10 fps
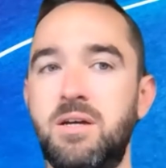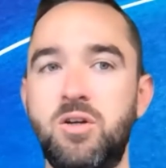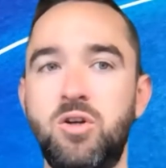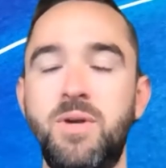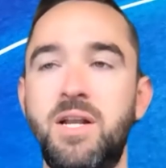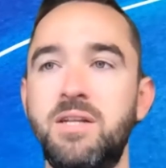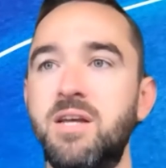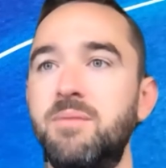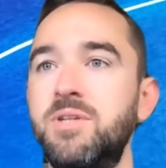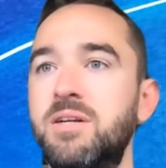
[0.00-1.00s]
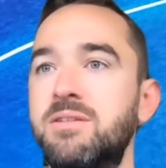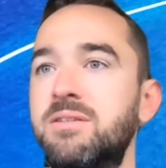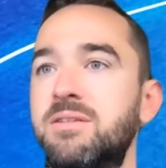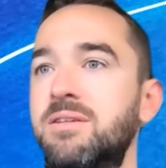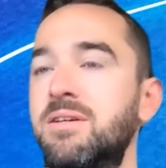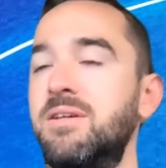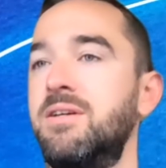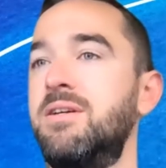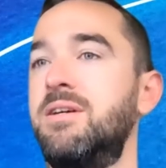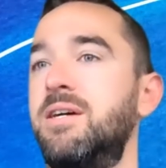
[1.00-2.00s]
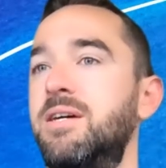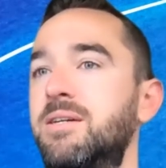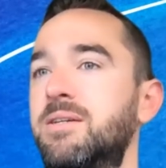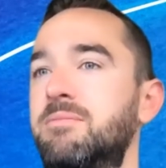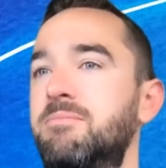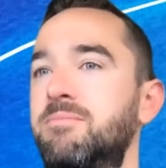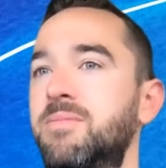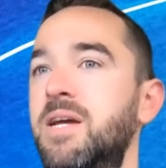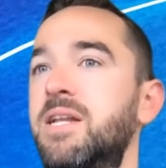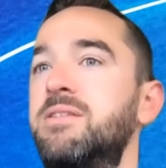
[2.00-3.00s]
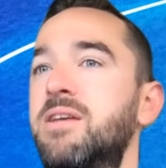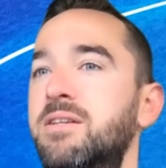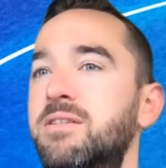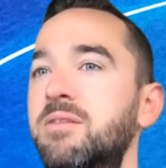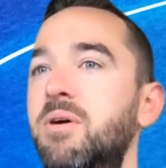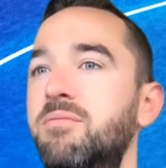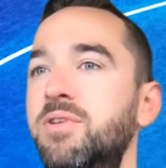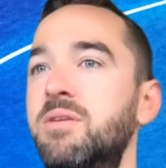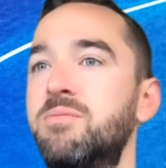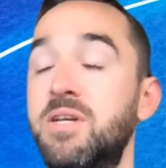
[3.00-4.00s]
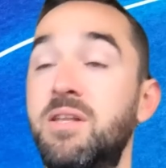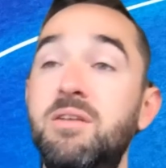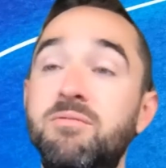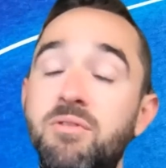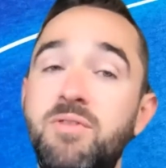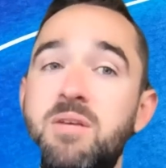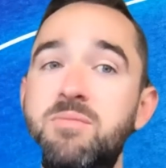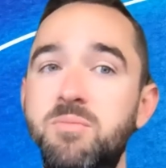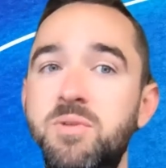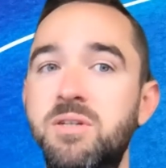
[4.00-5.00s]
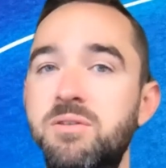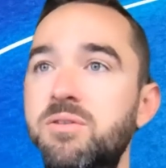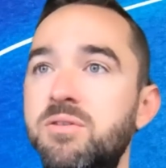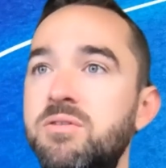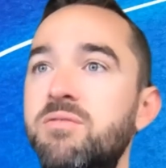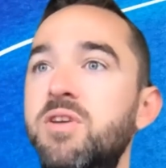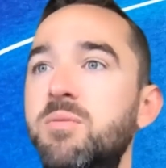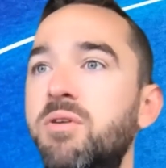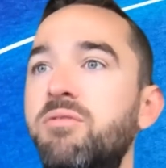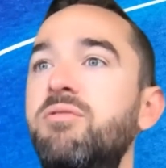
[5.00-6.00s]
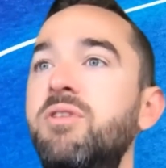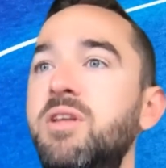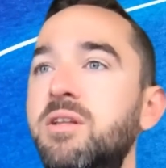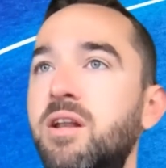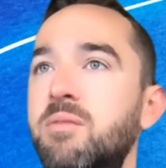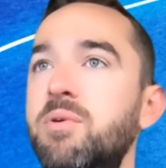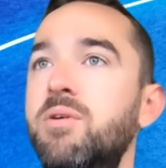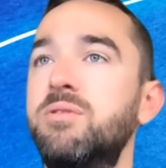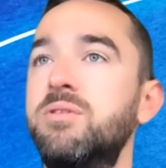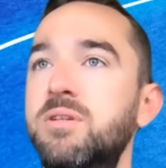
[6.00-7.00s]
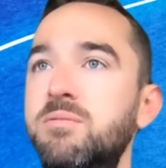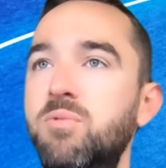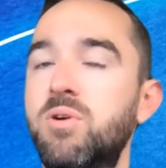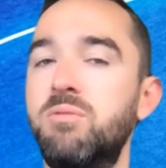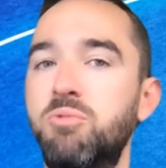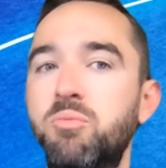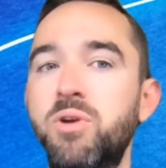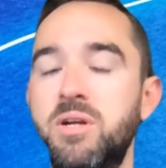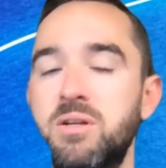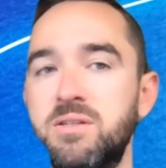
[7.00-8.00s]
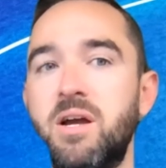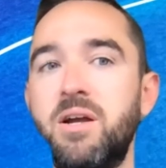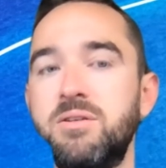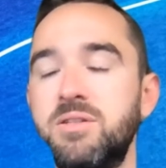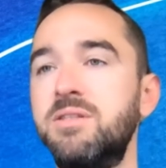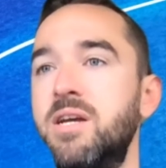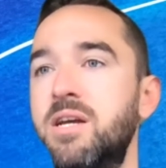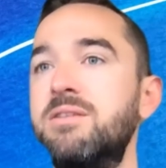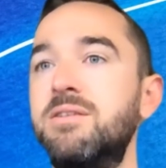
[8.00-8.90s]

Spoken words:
Kubernetes objects. And he's asking about VMs. And then for VMs in particular, there's a VMware Fling that I posted where we're bringing desired state.